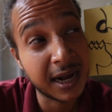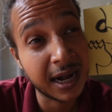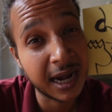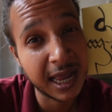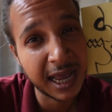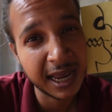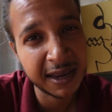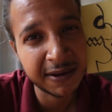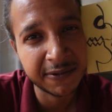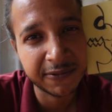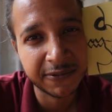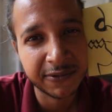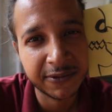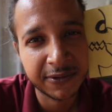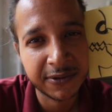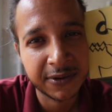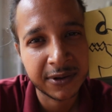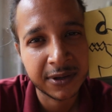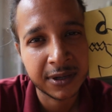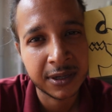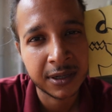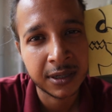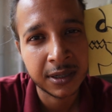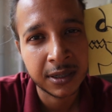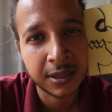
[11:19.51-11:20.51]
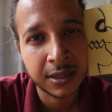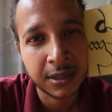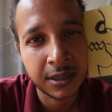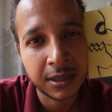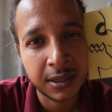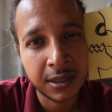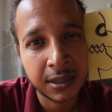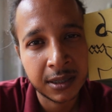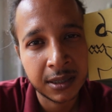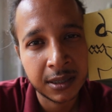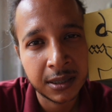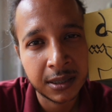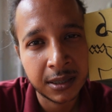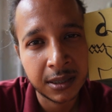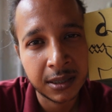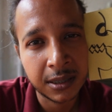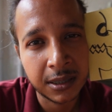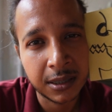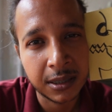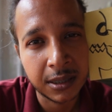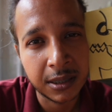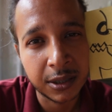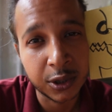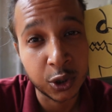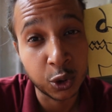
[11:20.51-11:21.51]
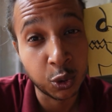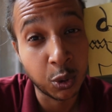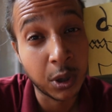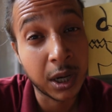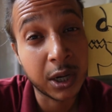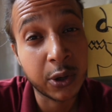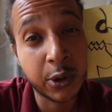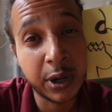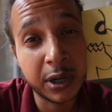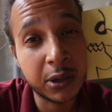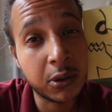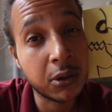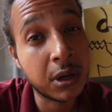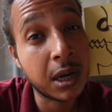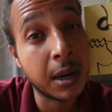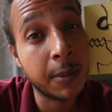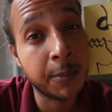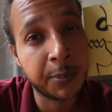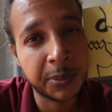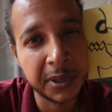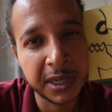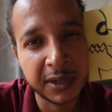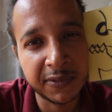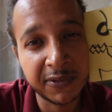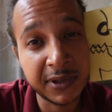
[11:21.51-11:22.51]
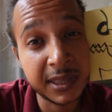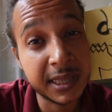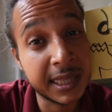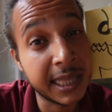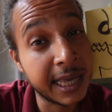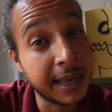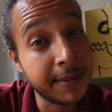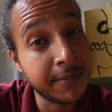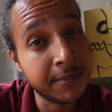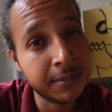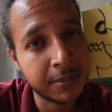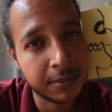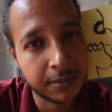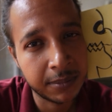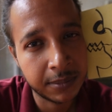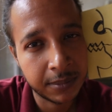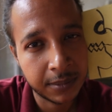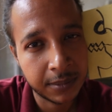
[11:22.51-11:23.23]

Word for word: life you are going to compete with them